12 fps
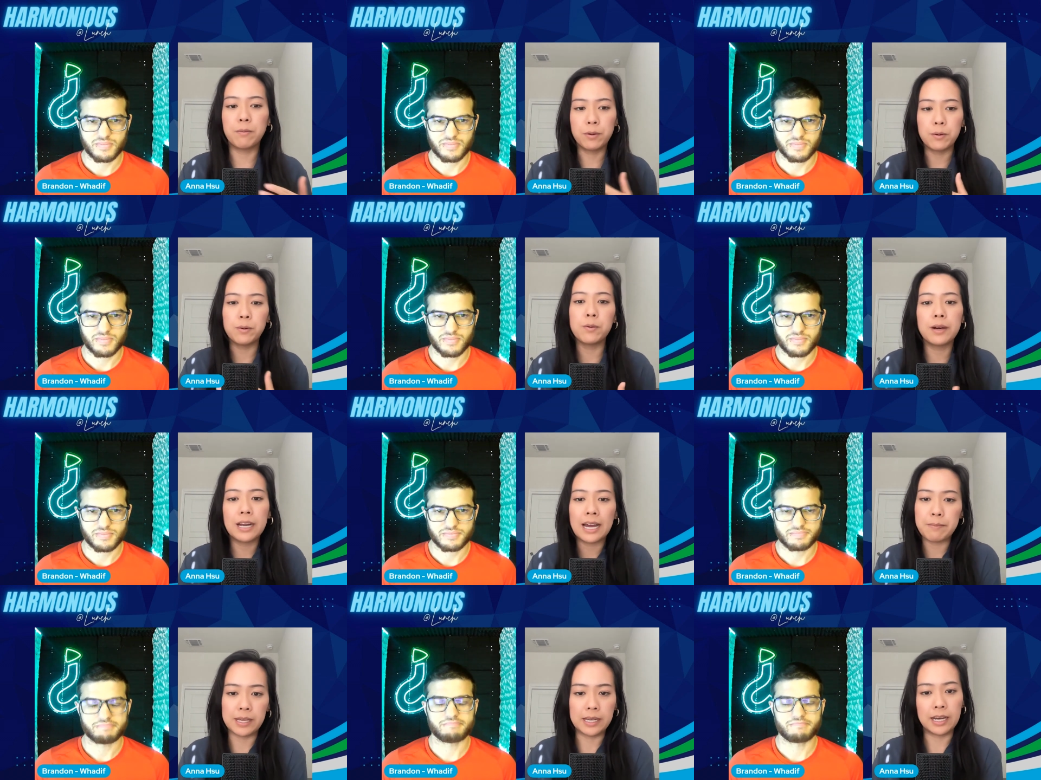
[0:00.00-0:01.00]
Speaker 1: Who would I
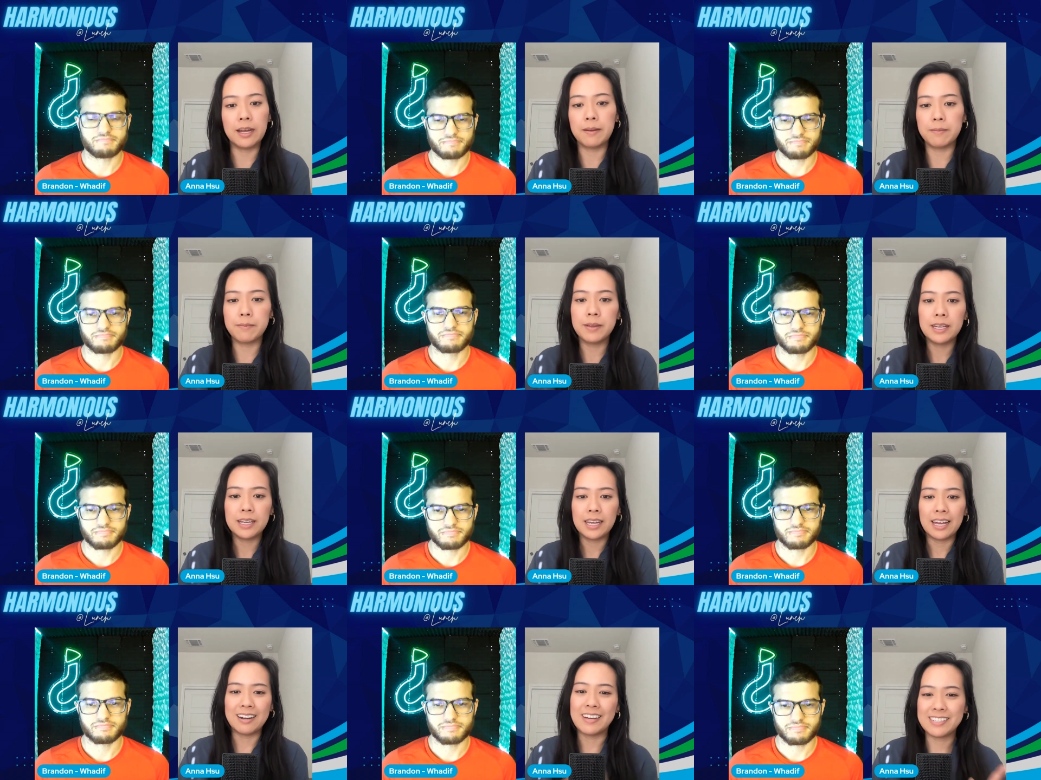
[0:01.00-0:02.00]
become?
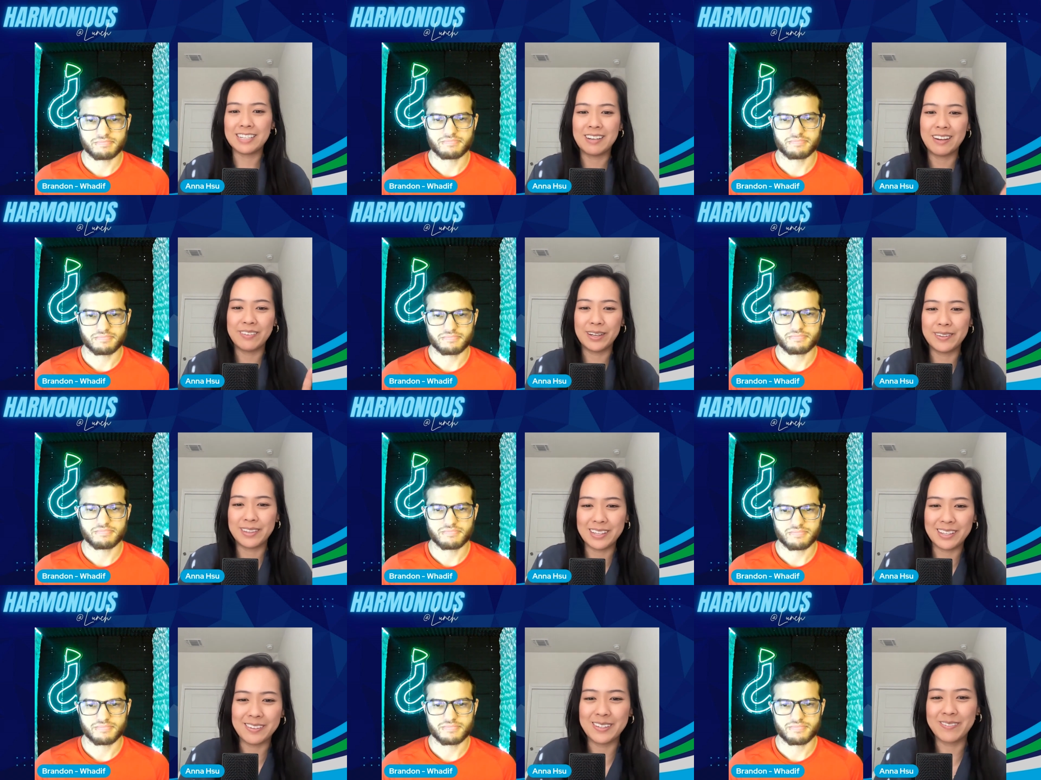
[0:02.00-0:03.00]
And I'm actually coming out with a
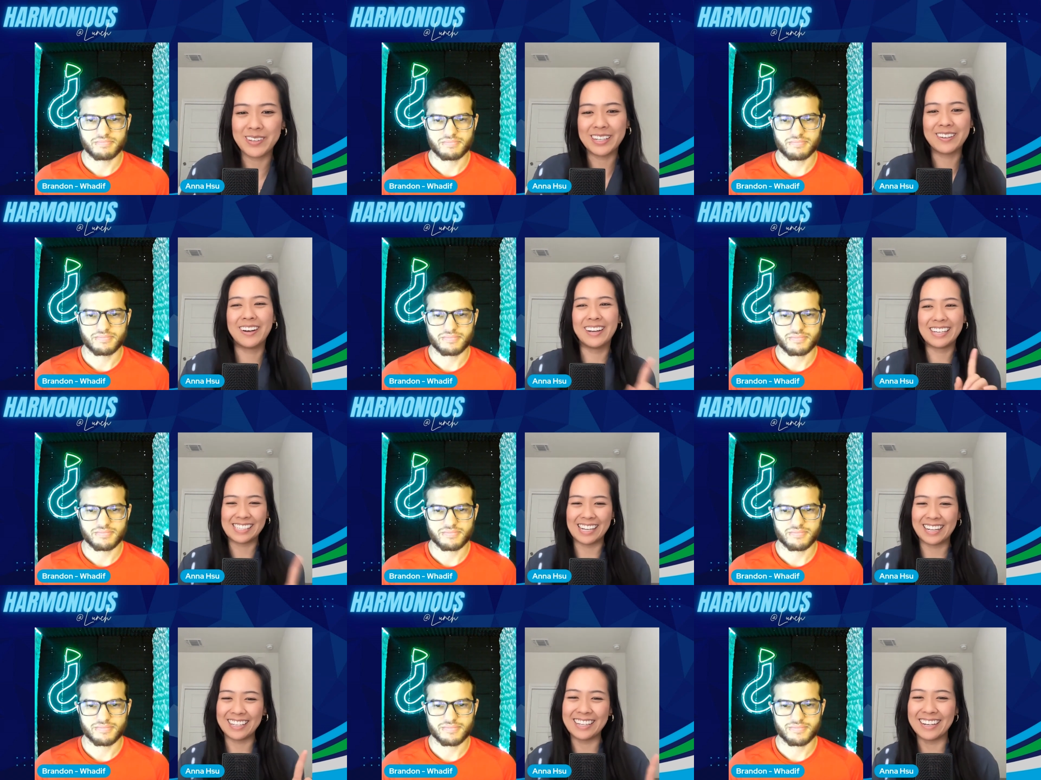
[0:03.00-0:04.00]
YouTube video
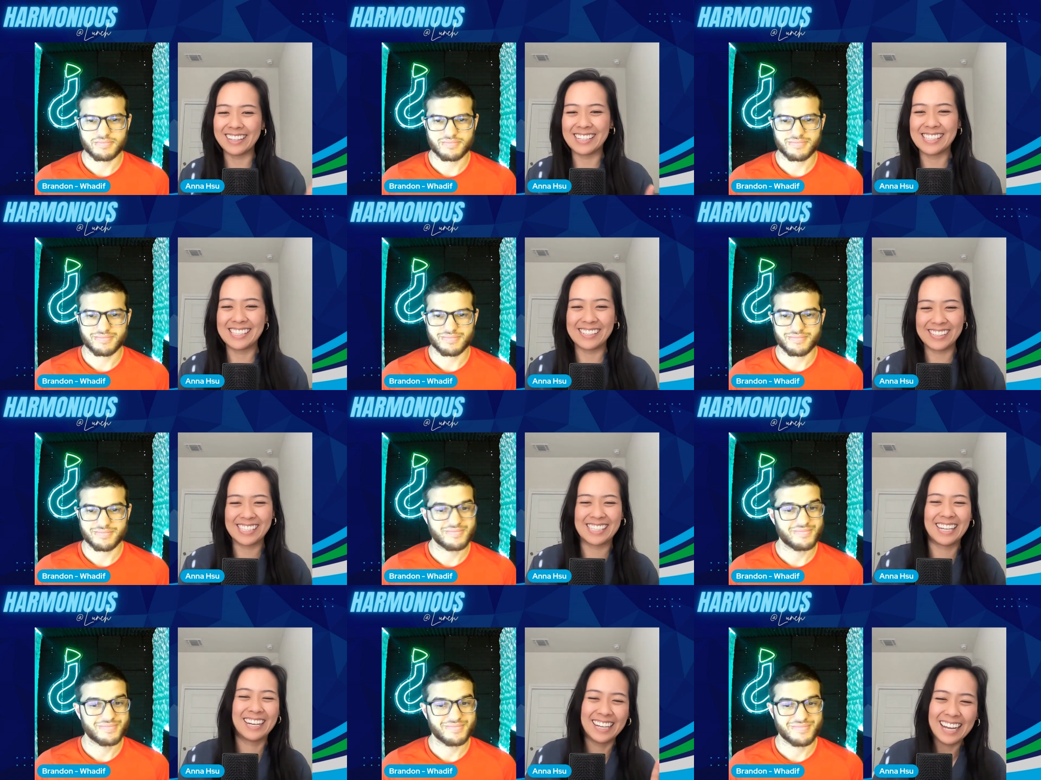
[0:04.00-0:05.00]
exactly on this soon, so
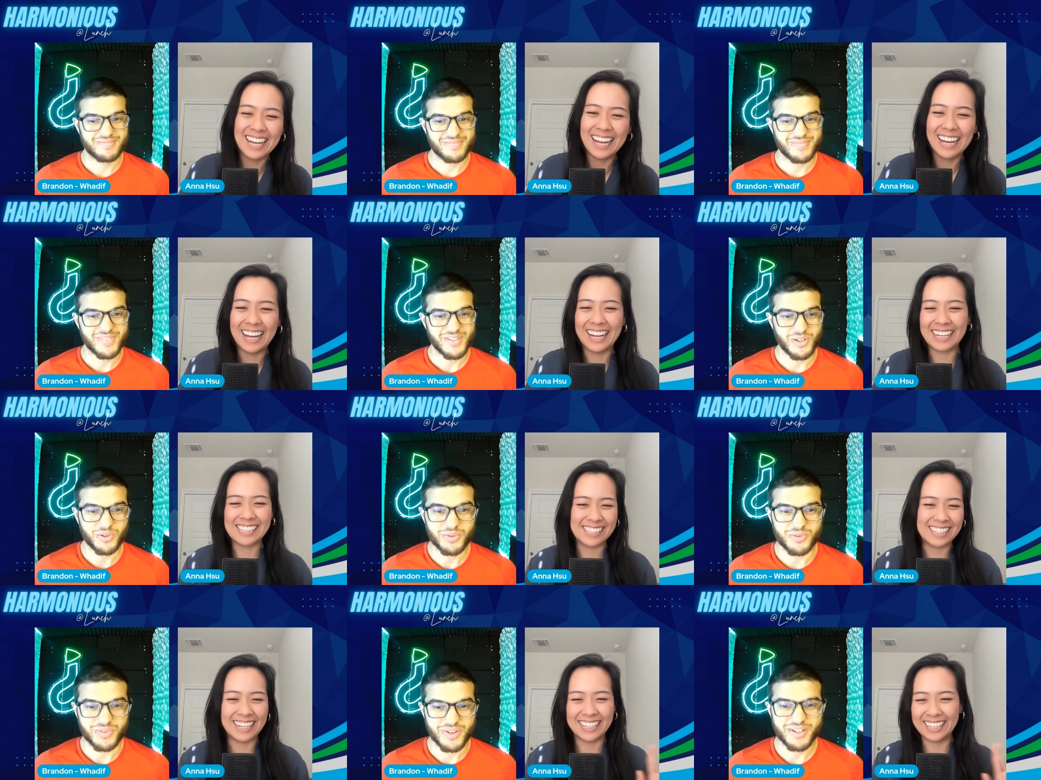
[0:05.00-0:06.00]
I can share
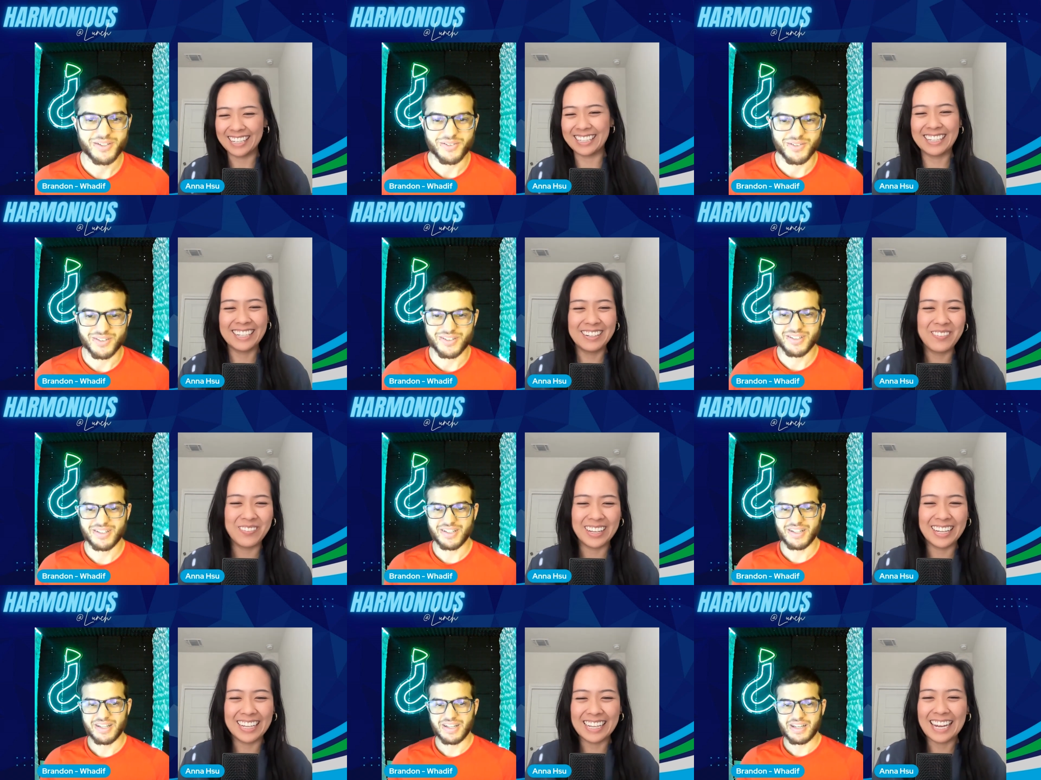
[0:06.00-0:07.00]
Speaker 2: Ooh, that. Very cool.
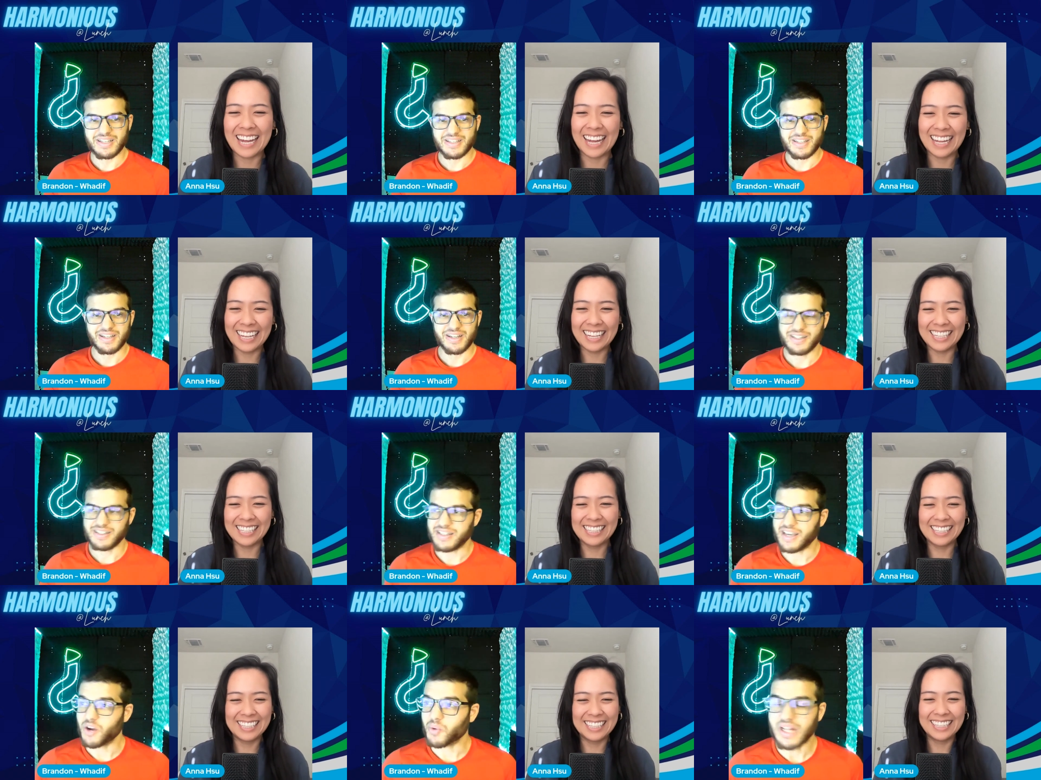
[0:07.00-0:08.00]
Speaker 1: Yeah.
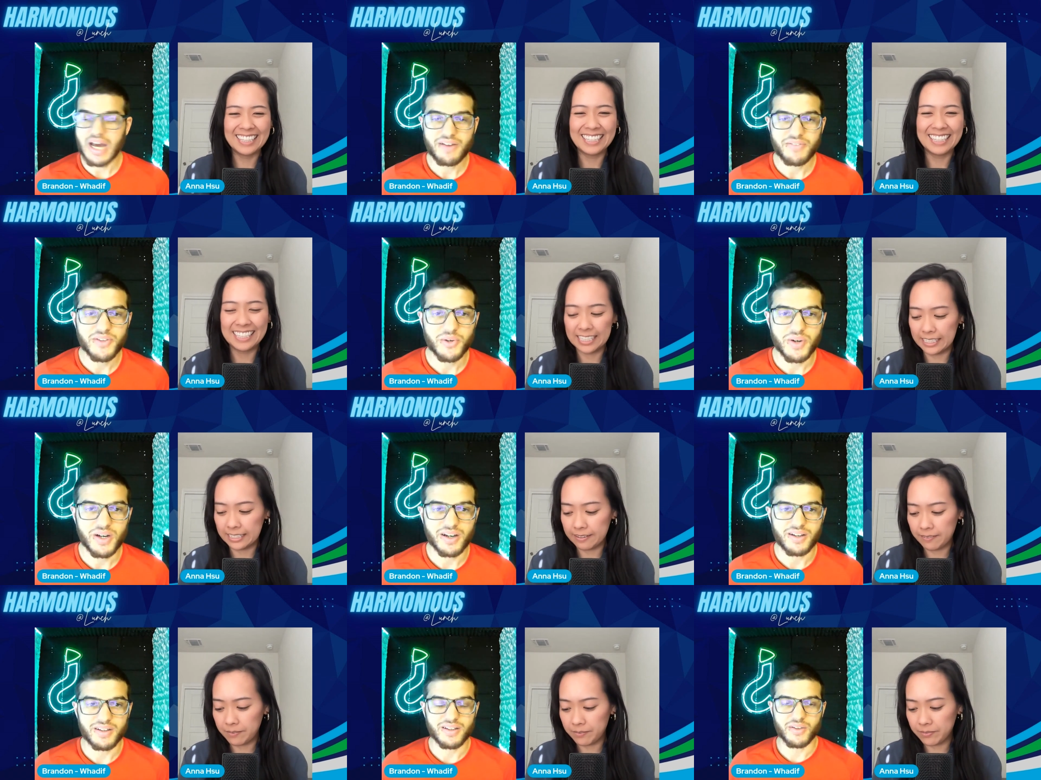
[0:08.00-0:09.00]
Speaker 2: Yeah, we'll have to
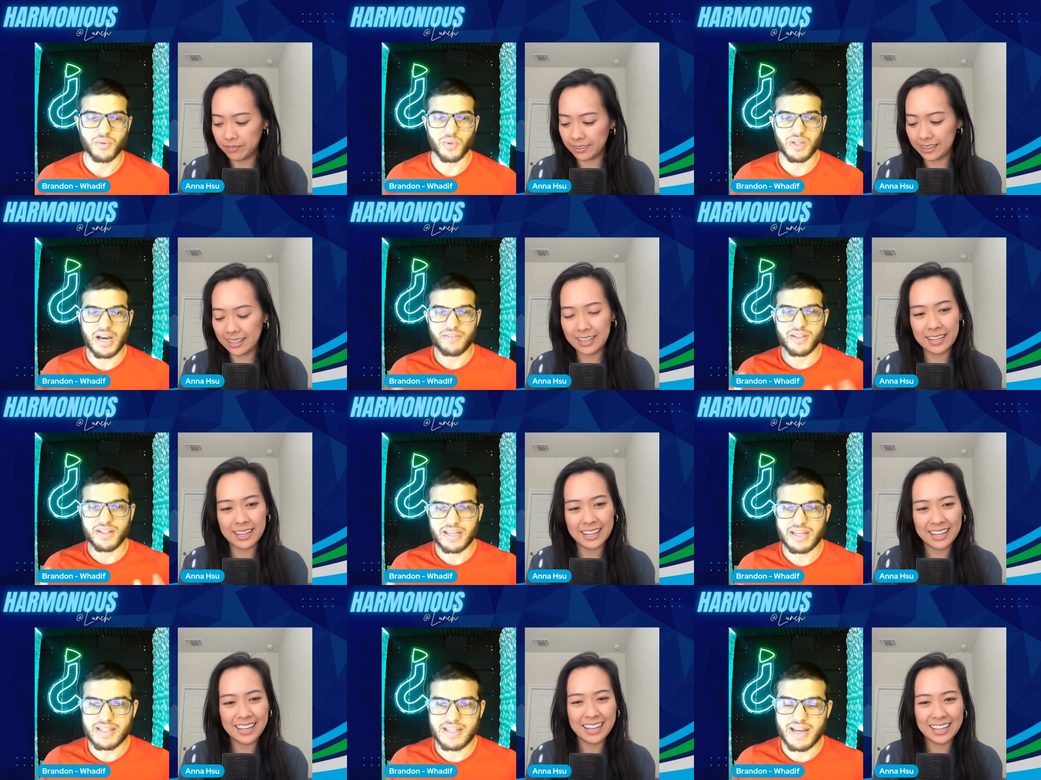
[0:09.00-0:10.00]
uh, we'll have to
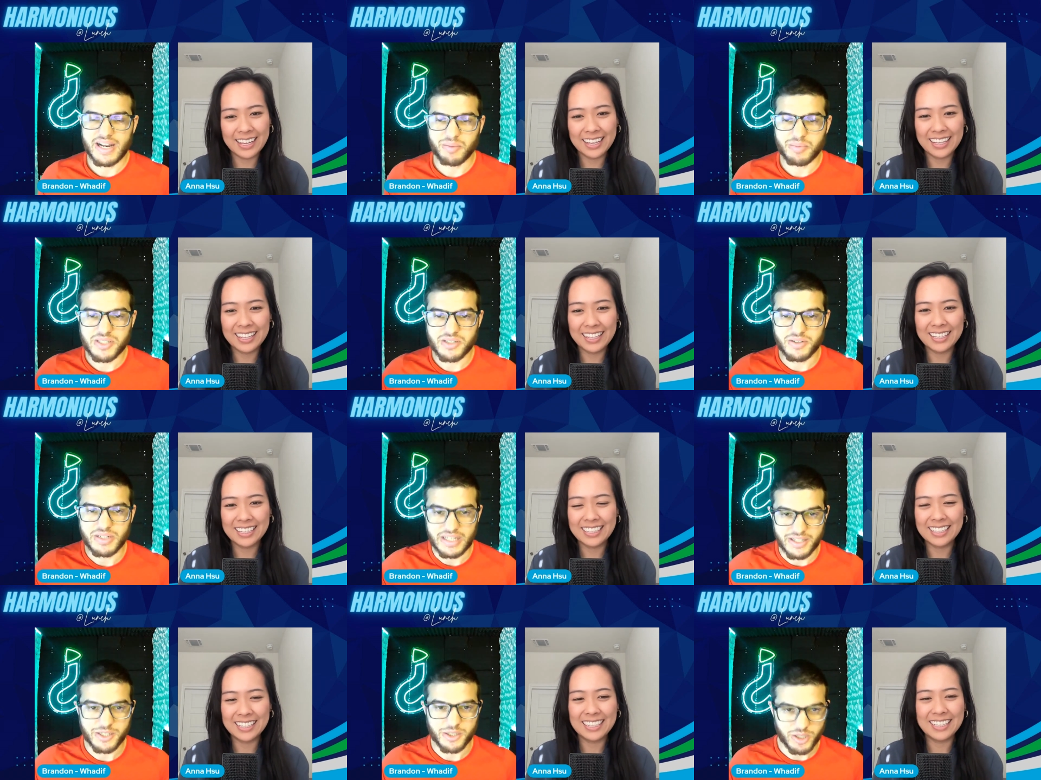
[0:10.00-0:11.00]
link to that episode
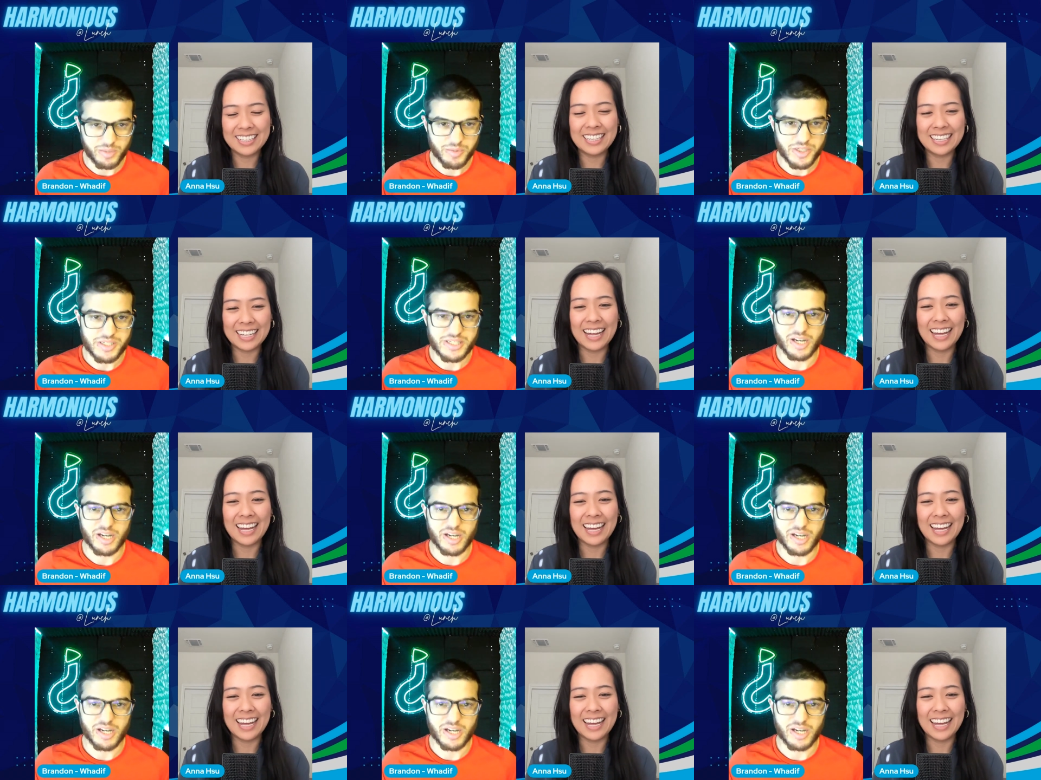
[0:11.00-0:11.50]
in the description